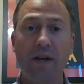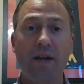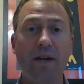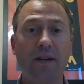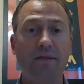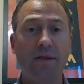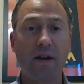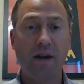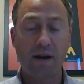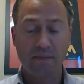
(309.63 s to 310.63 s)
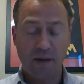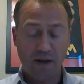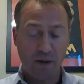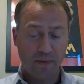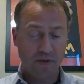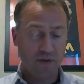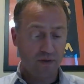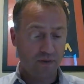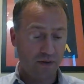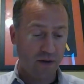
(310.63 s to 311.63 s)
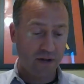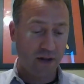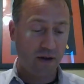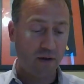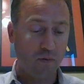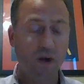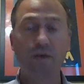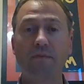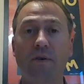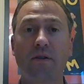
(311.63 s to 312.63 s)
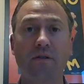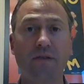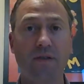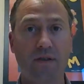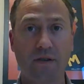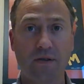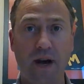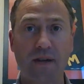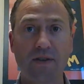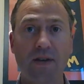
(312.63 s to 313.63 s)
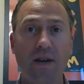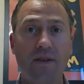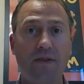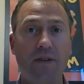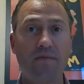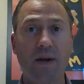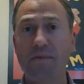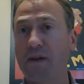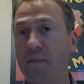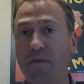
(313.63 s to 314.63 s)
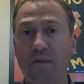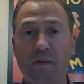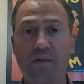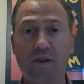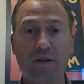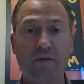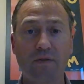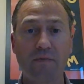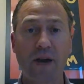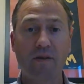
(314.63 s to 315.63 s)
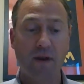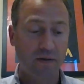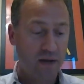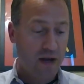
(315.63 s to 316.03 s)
and helping students feel like they are a welcome part of the class that might be coming from a very different background.